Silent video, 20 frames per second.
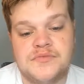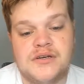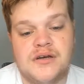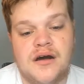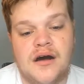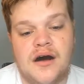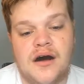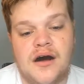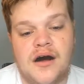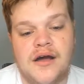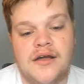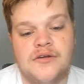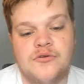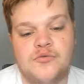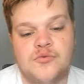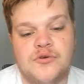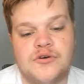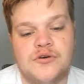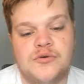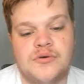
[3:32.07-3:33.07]
I
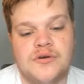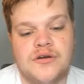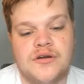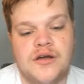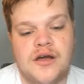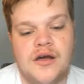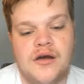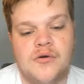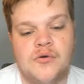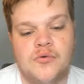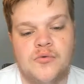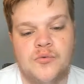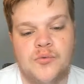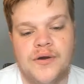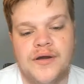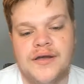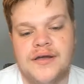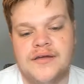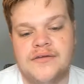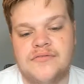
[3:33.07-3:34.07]
will go
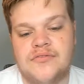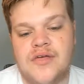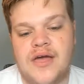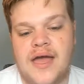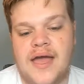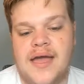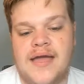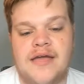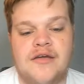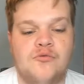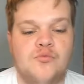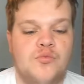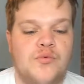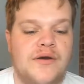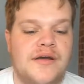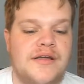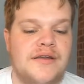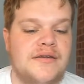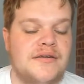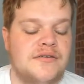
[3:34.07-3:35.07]
with a
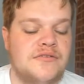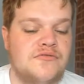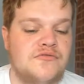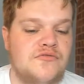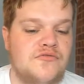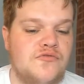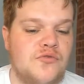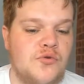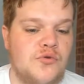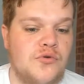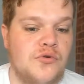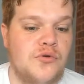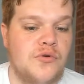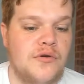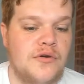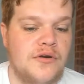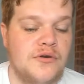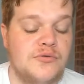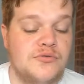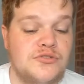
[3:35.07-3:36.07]
win for
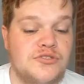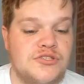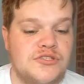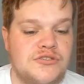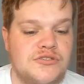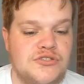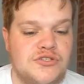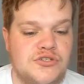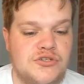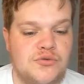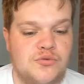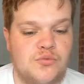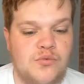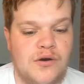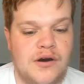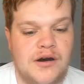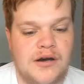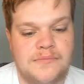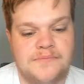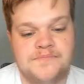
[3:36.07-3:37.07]
Luton,
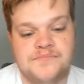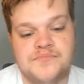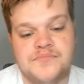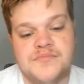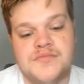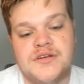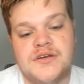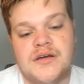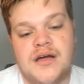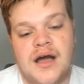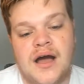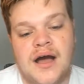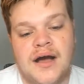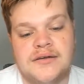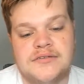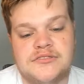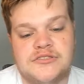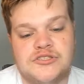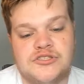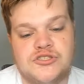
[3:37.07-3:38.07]
2-1.
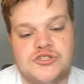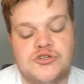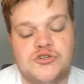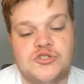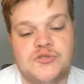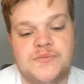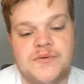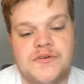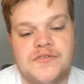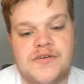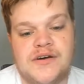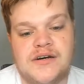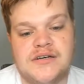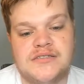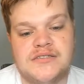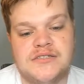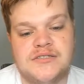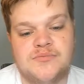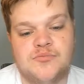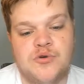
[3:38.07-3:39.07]
Shrewsbury
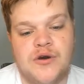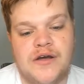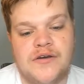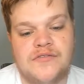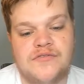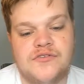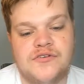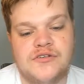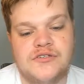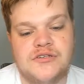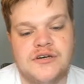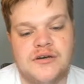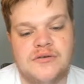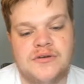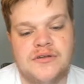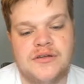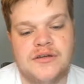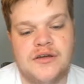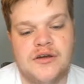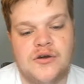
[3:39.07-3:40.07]
versus Bradford, I'm
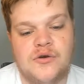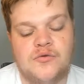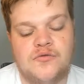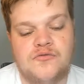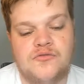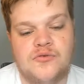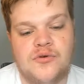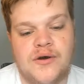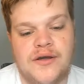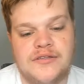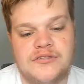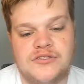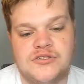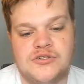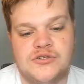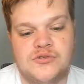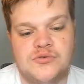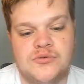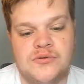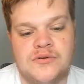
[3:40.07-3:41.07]
going to go for a
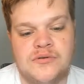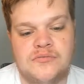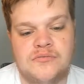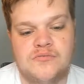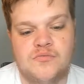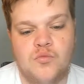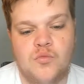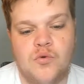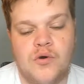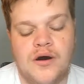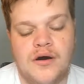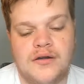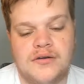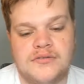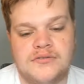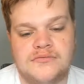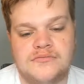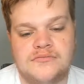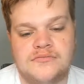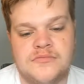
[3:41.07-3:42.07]

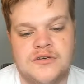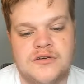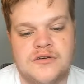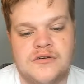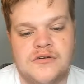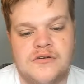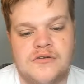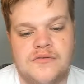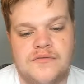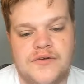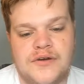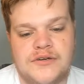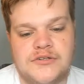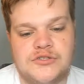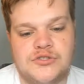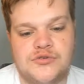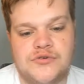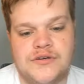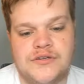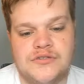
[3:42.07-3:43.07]
2-1
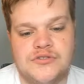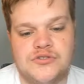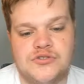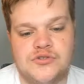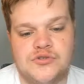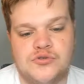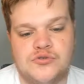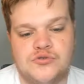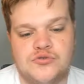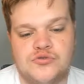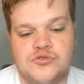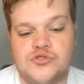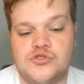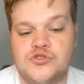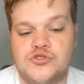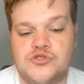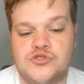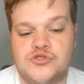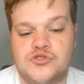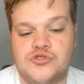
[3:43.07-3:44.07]
victory to
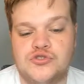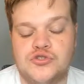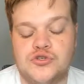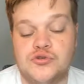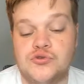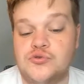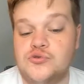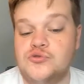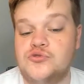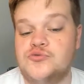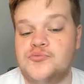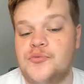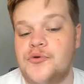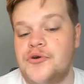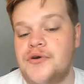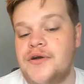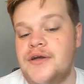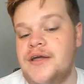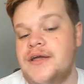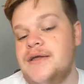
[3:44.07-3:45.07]

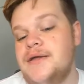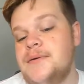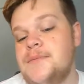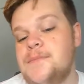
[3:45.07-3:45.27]
Shrewsbury.